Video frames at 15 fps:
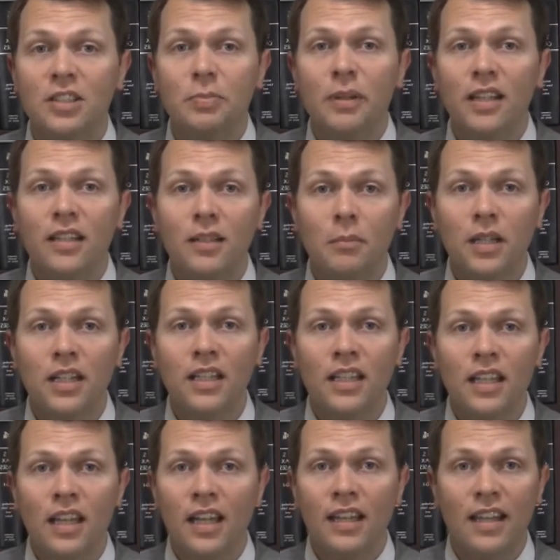spending
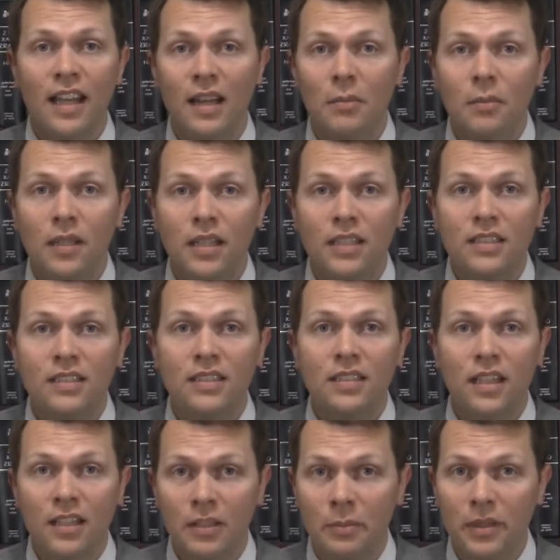money, and that means
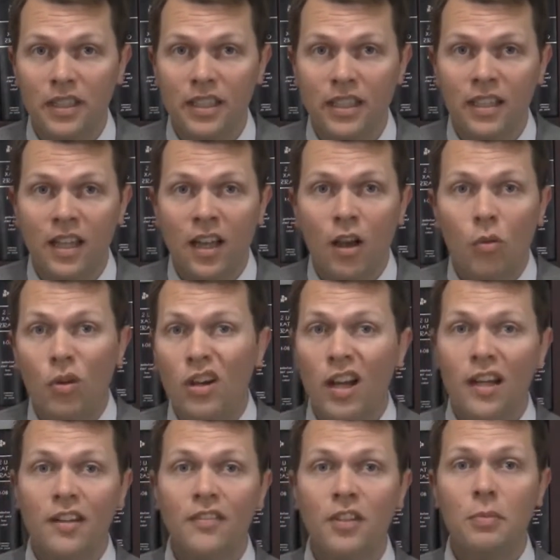a committee. What
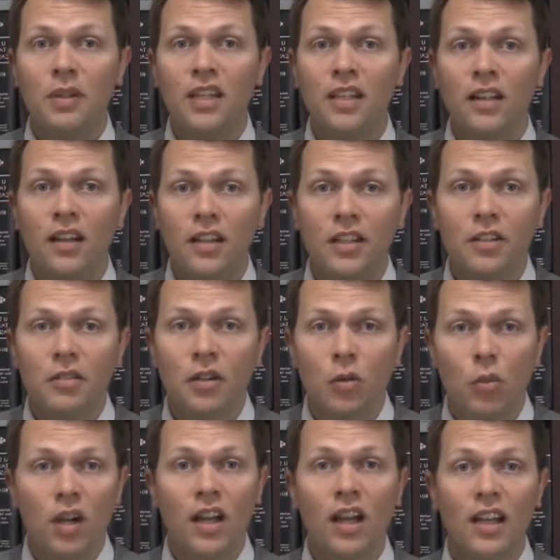kind of committee are you?
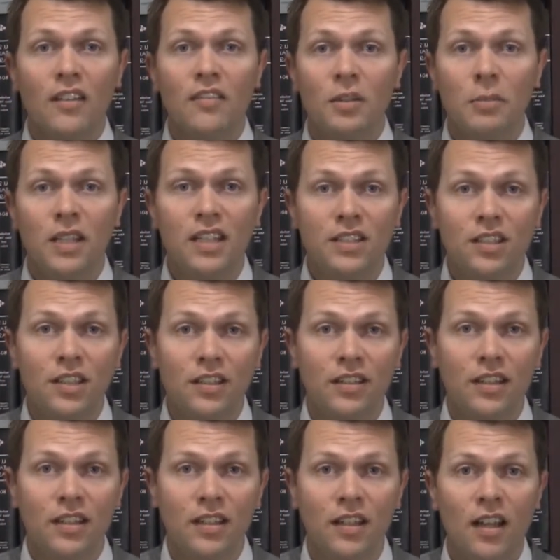What kind of committees are
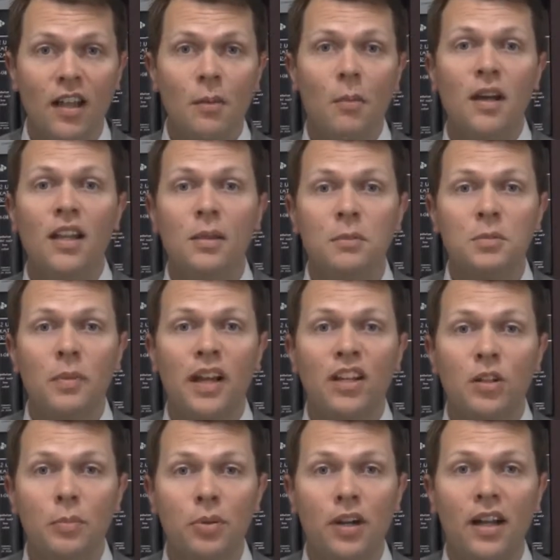there? My name's
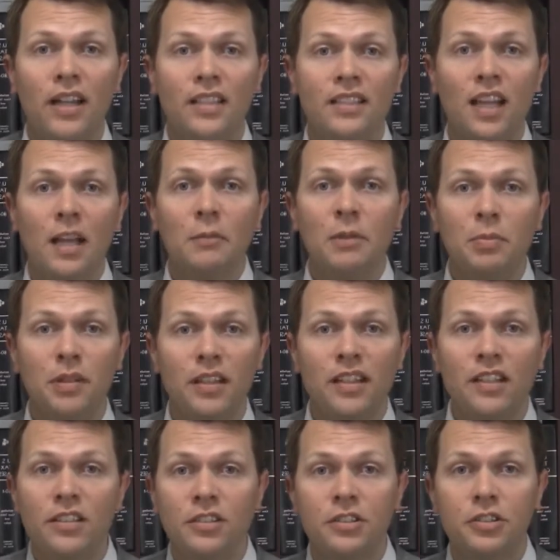Michael Price. I'm a
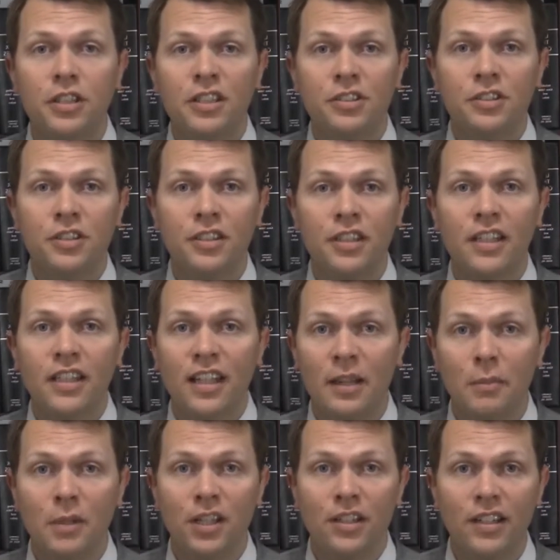political treasurer, and
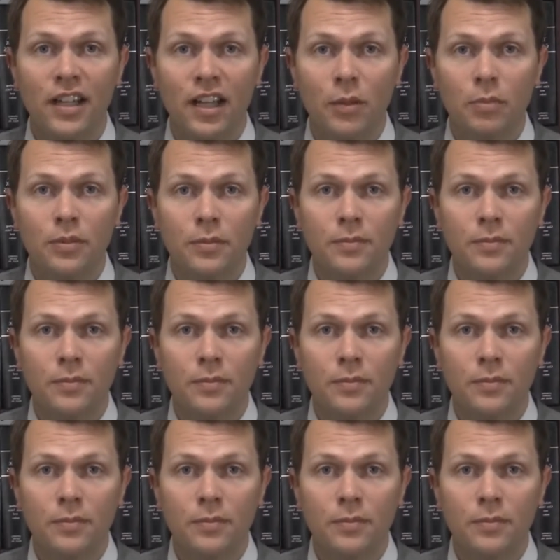I'm here to help.